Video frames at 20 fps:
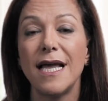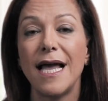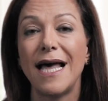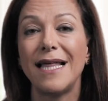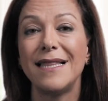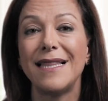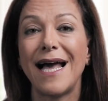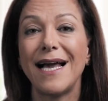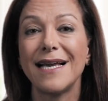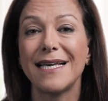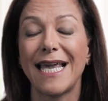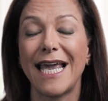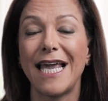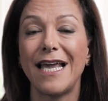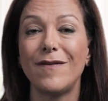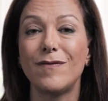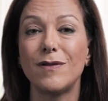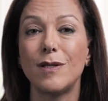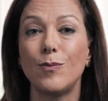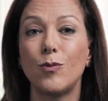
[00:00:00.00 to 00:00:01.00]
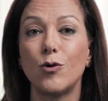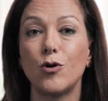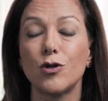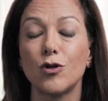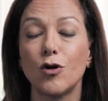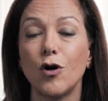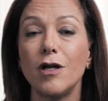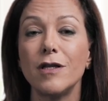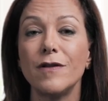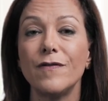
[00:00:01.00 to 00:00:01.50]
and that gave the
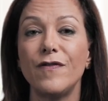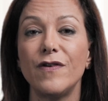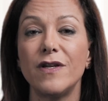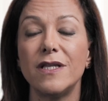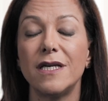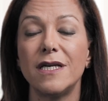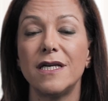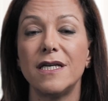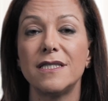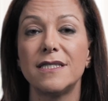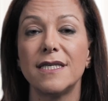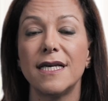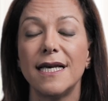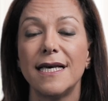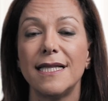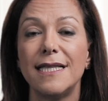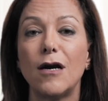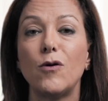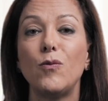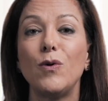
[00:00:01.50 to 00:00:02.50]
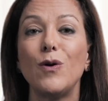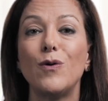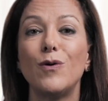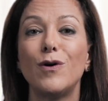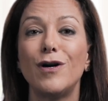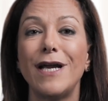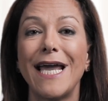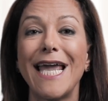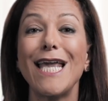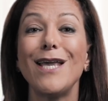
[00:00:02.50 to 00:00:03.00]
board confidence that we
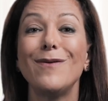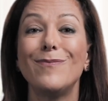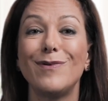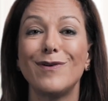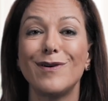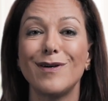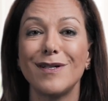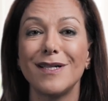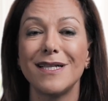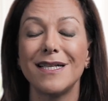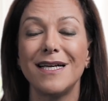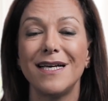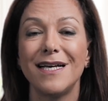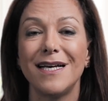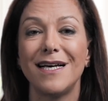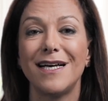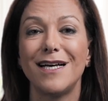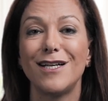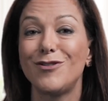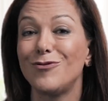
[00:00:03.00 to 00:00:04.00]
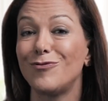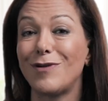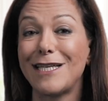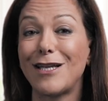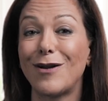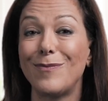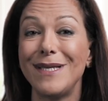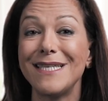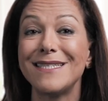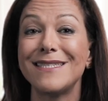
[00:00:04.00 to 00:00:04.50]
were able to run
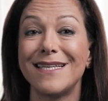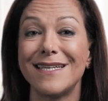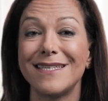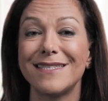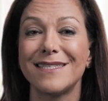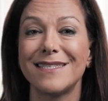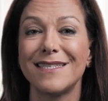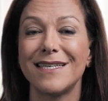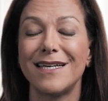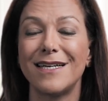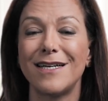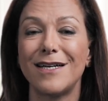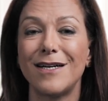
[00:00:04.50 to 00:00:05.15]
our business.